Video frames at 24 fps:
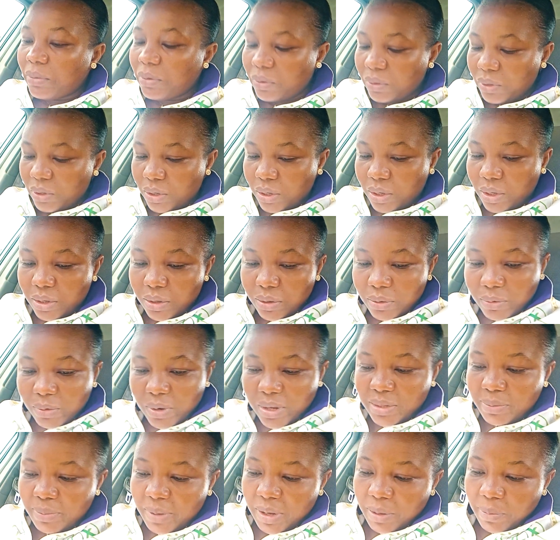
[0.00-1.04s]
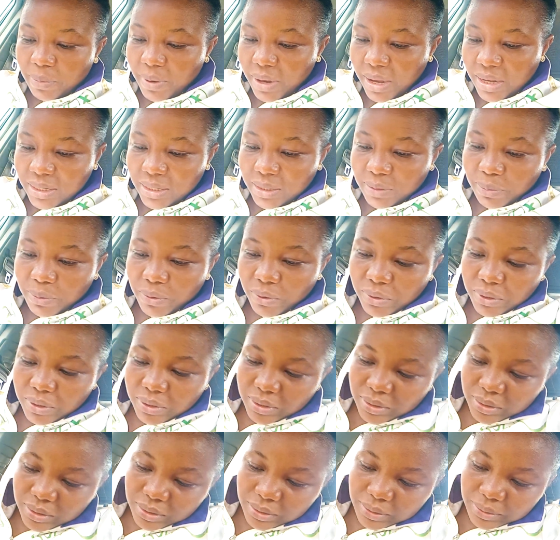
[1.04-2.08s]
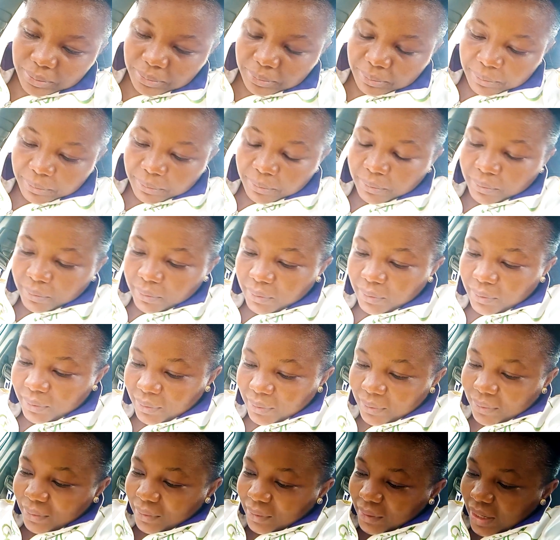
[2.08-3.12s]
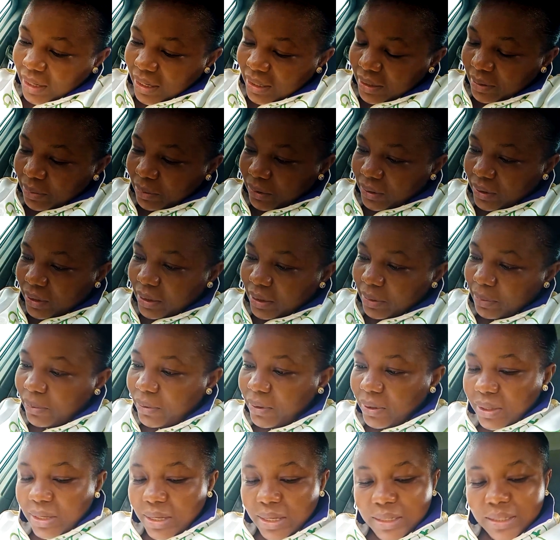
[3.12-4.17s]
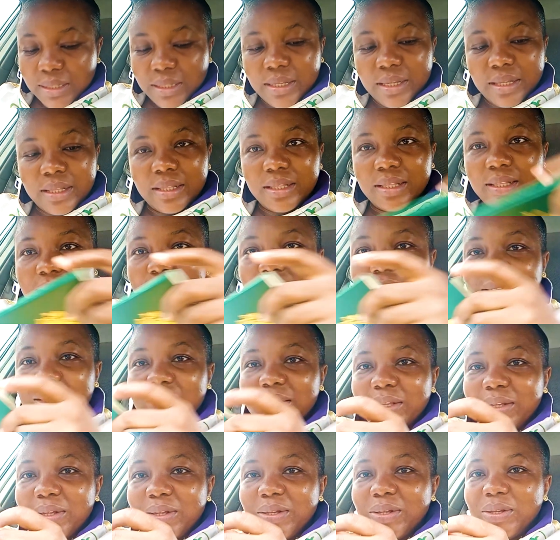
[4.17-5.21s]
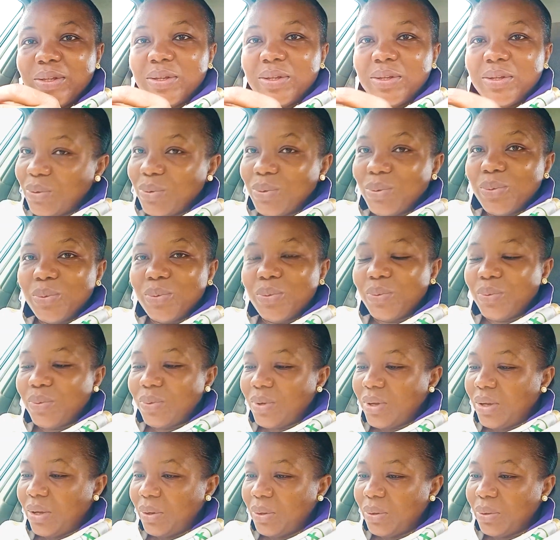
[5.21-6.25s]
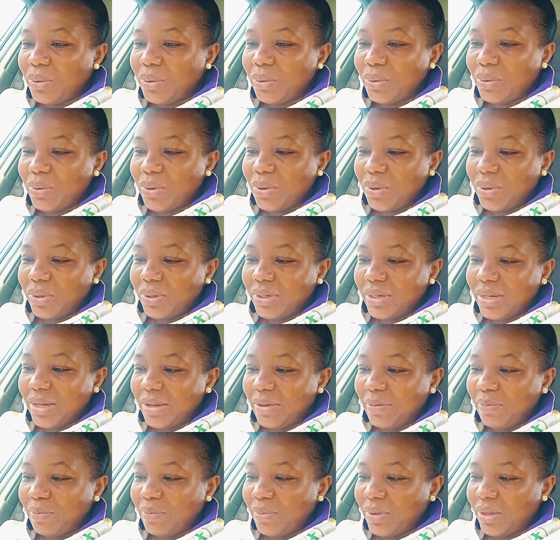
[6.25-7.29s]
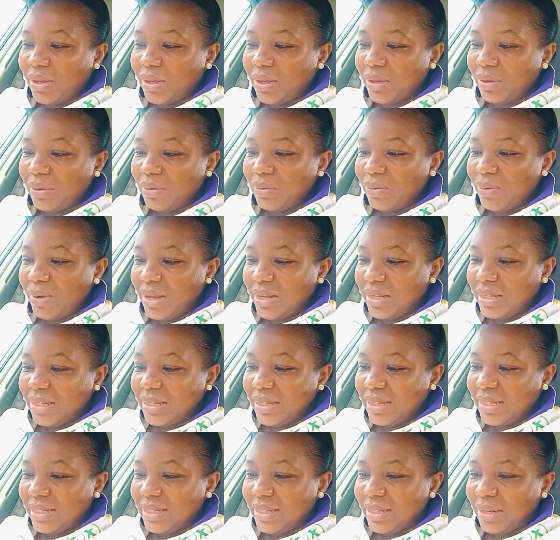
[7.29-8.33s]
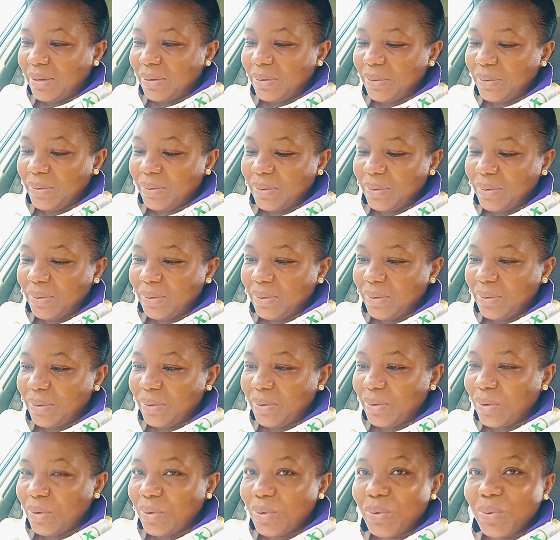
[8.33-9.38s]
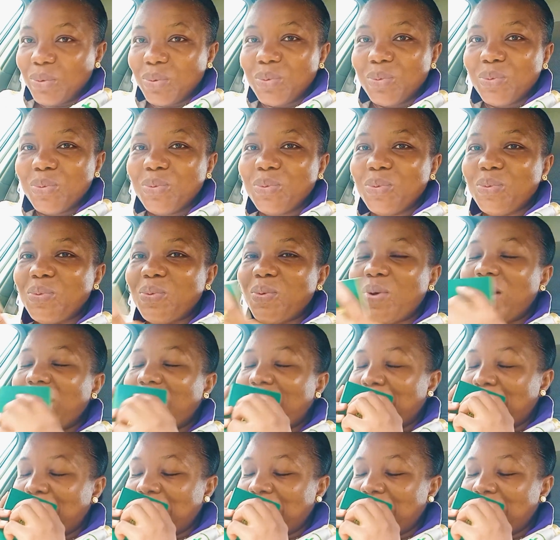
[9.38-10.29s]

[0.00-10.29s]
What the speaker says: Okay, where's my passports? That's the most important thing. Oh, God help me. Where's it now? Wow.